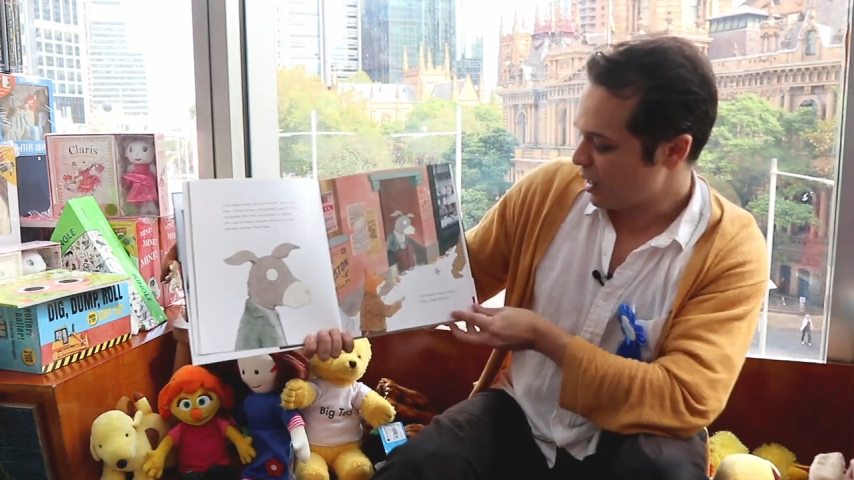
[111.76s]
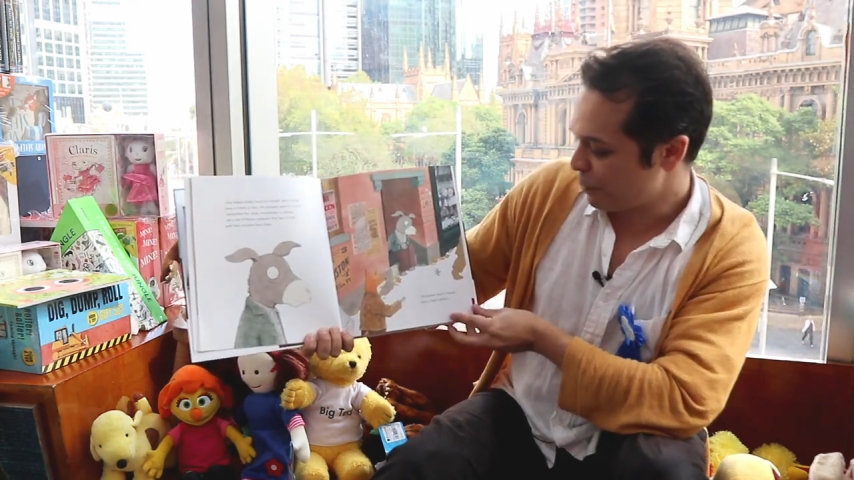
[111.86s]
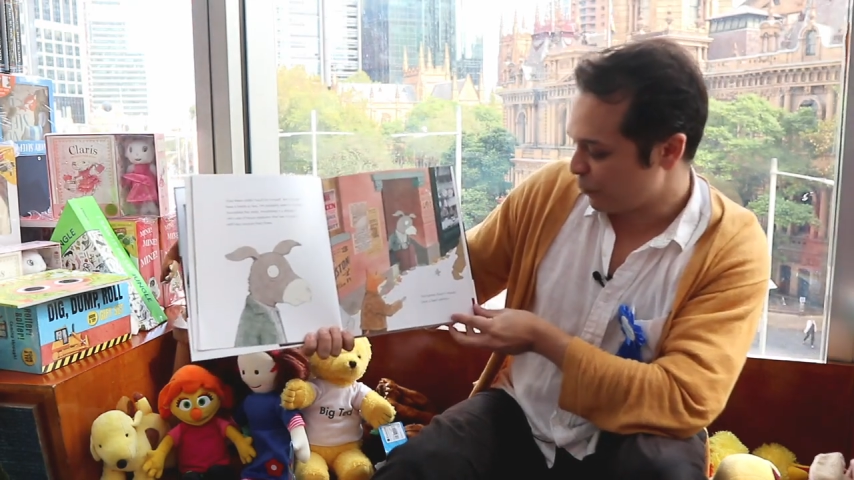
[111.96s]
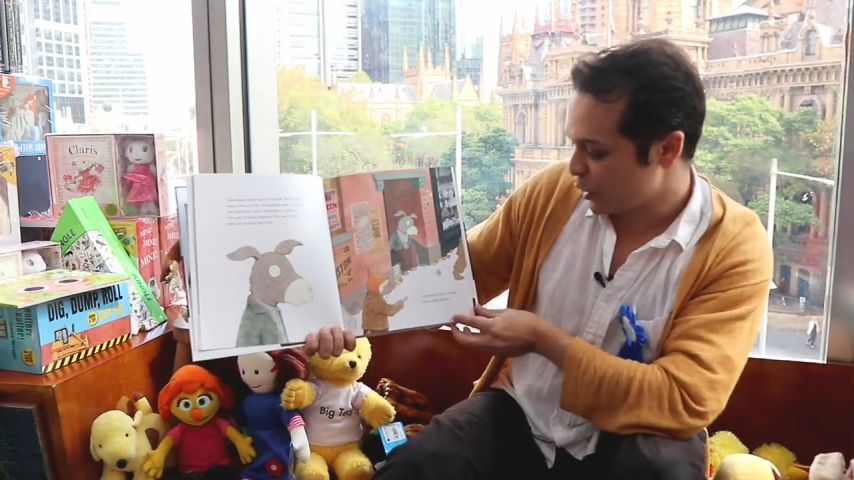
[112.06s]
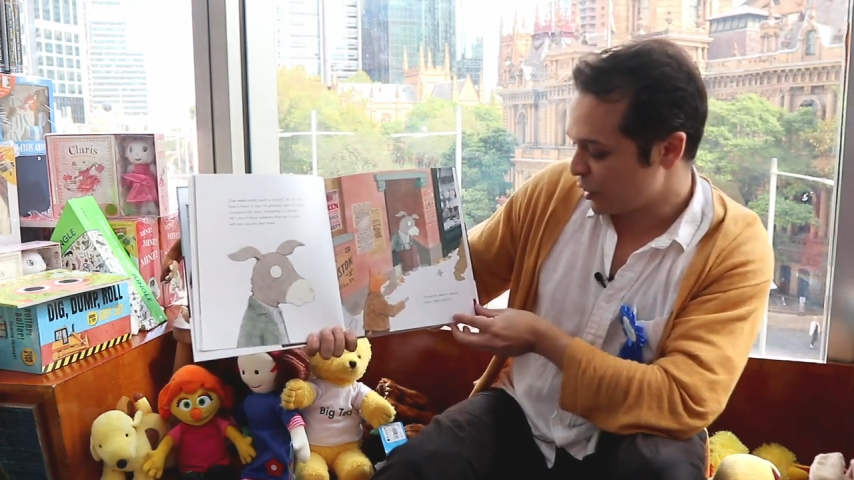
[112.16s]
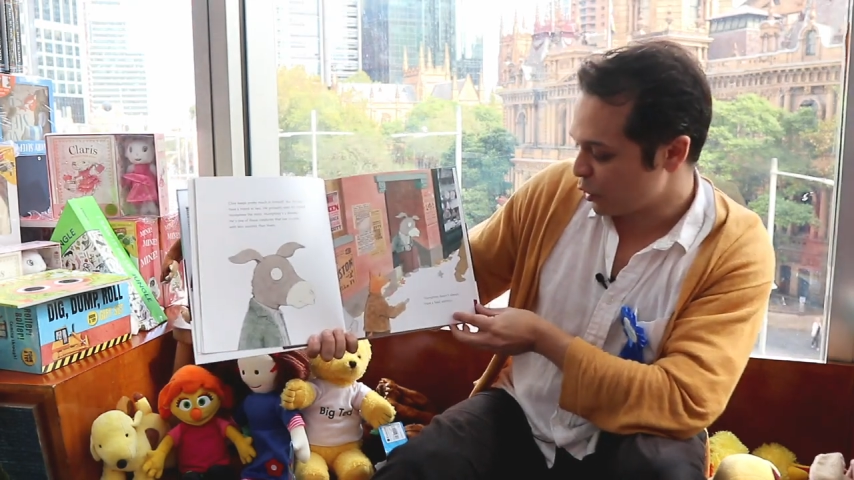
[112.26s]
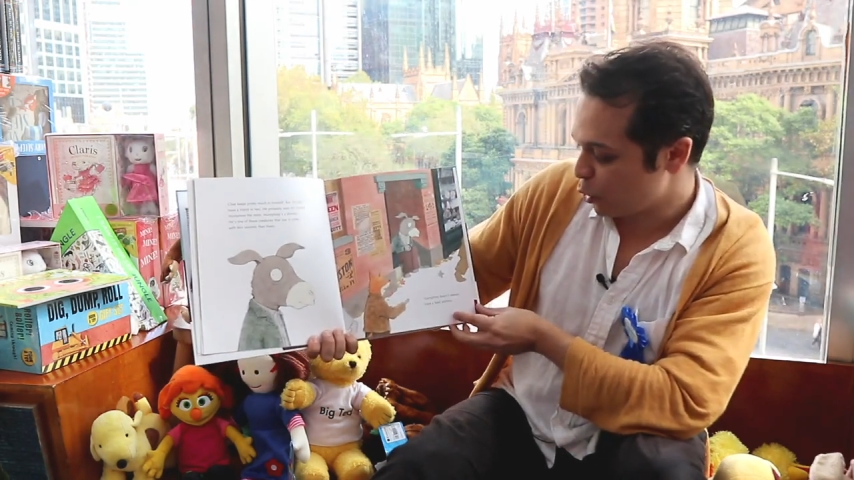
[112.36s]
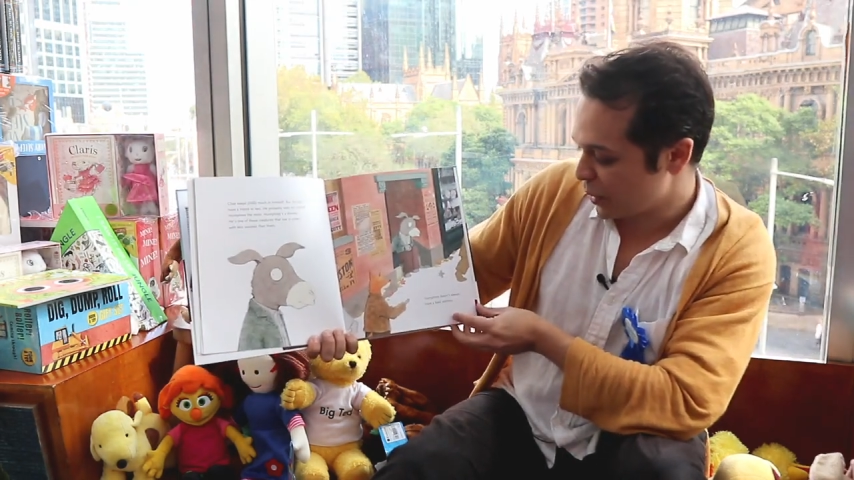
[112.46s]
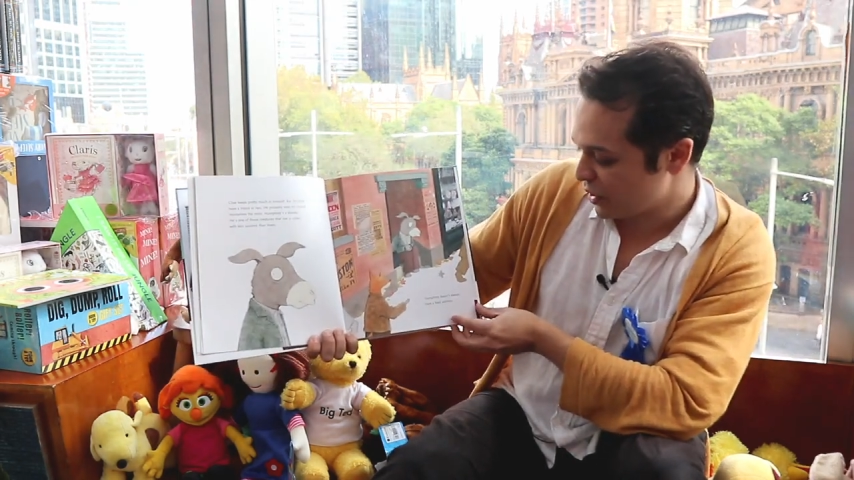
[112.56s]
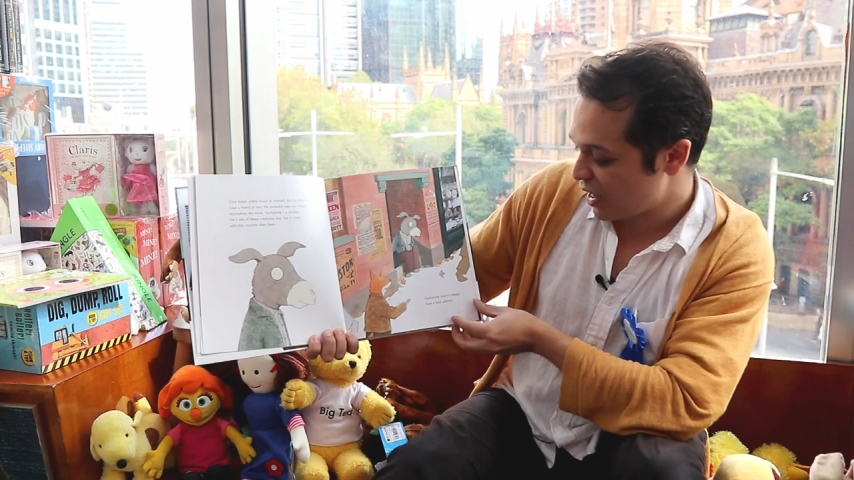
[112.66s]
Humphrey doesn't
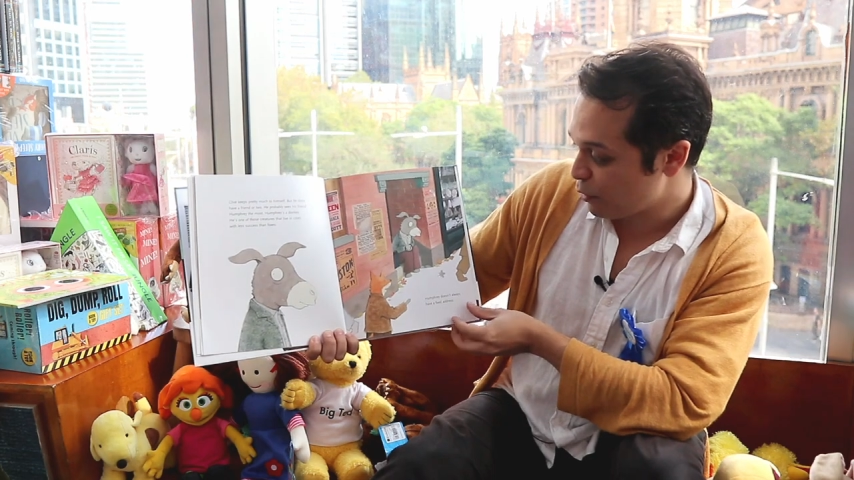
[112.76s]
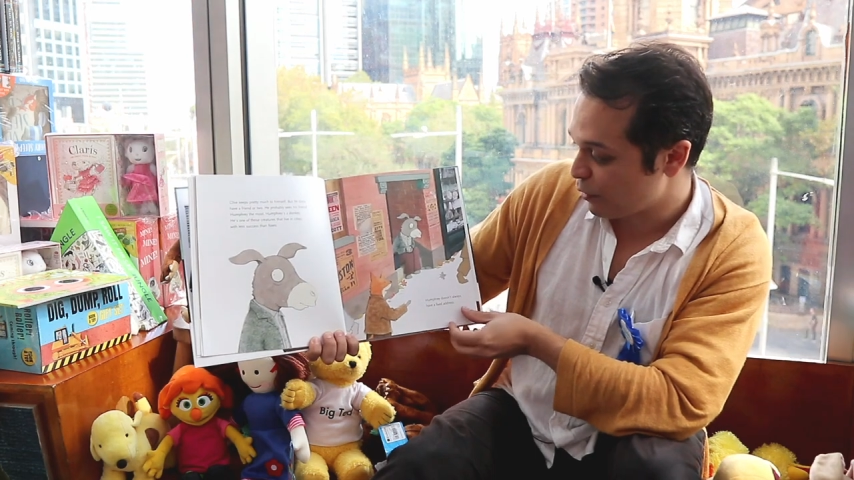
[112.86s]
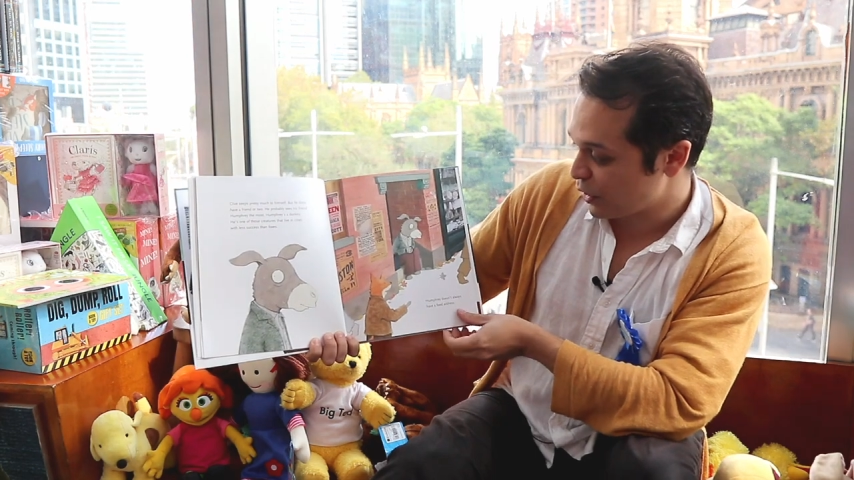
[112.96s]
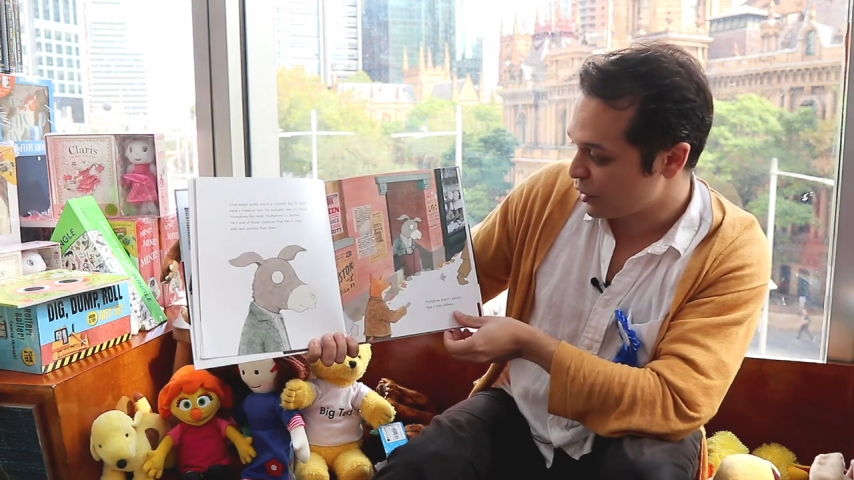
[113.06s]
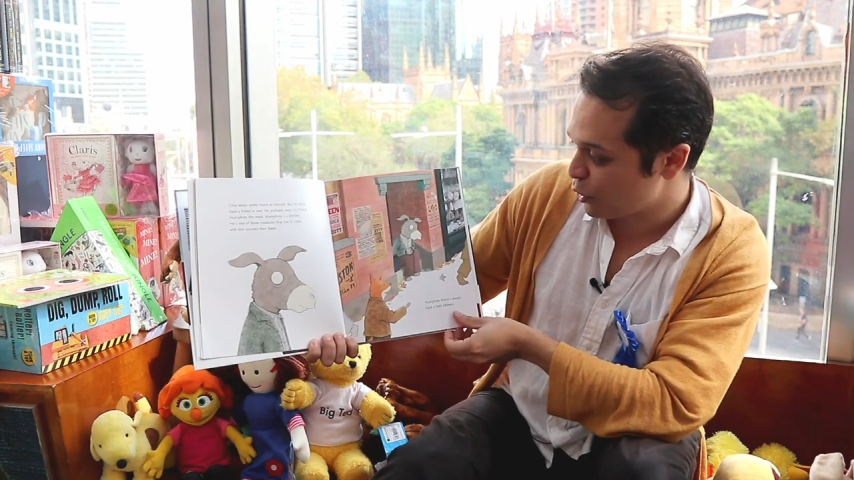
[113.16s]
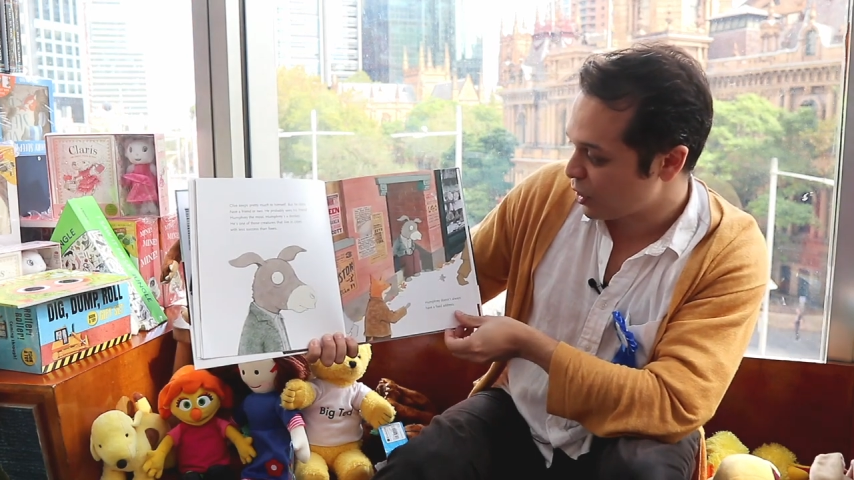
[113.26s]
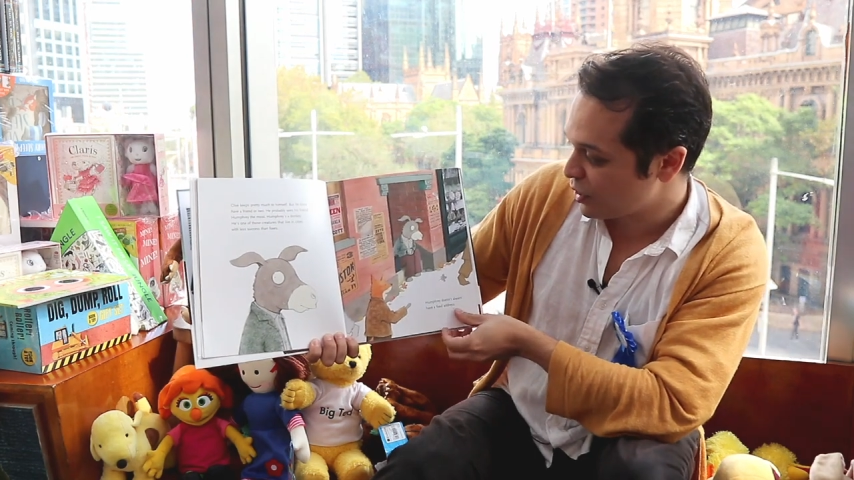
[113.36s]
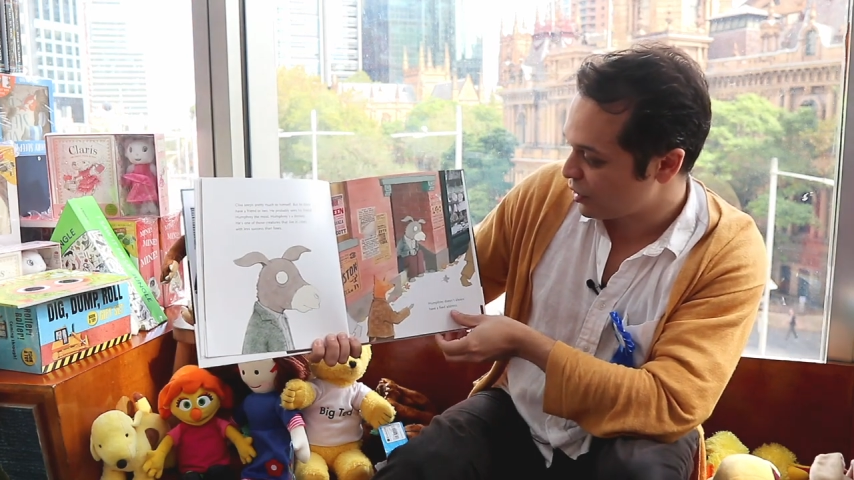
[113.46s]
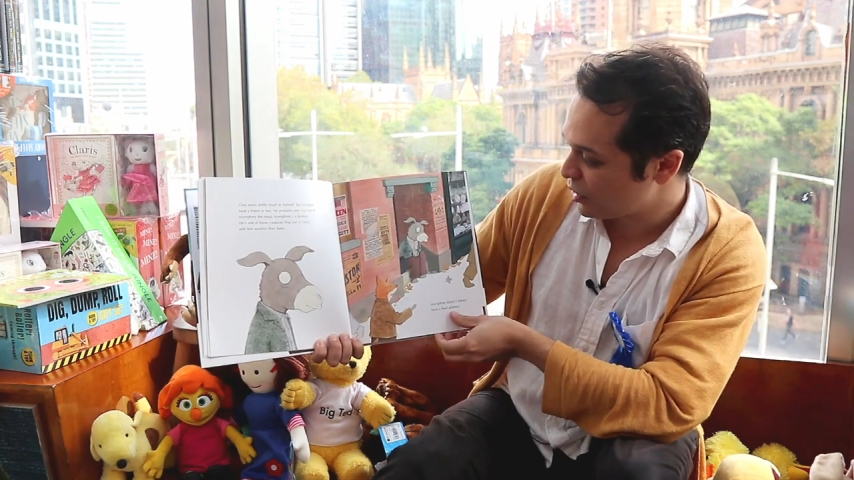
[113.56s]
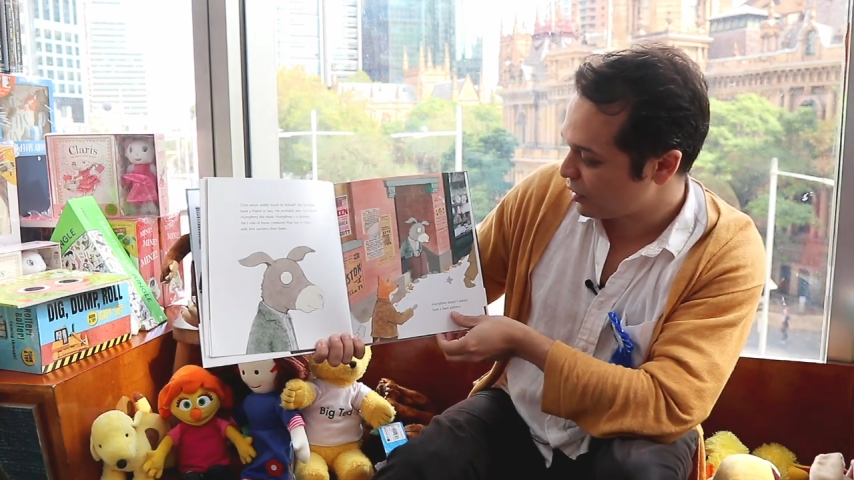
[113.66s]
always have a fixed
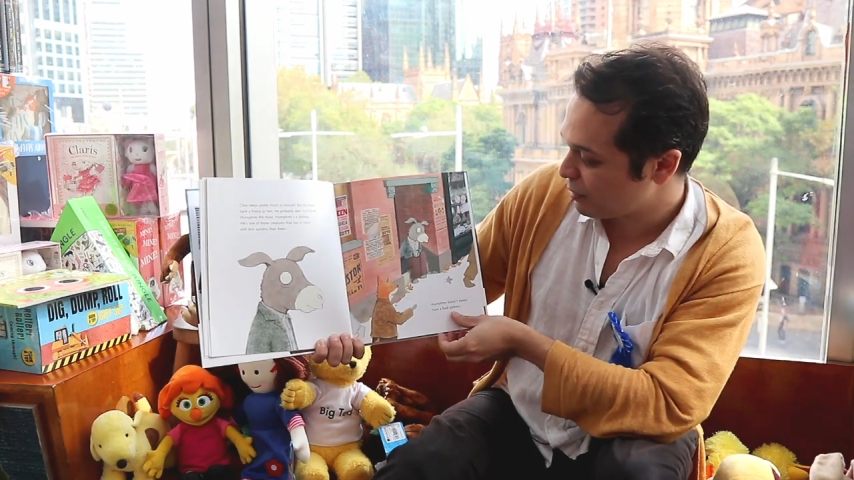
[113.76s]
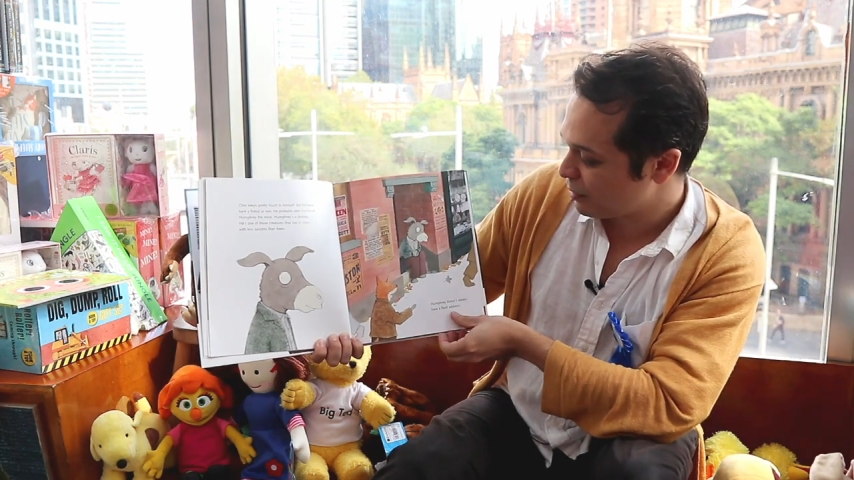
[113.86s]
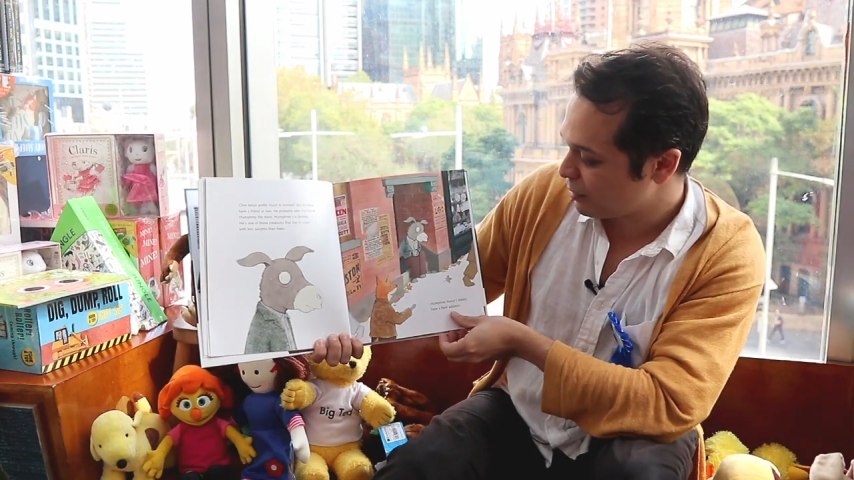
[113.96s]
address.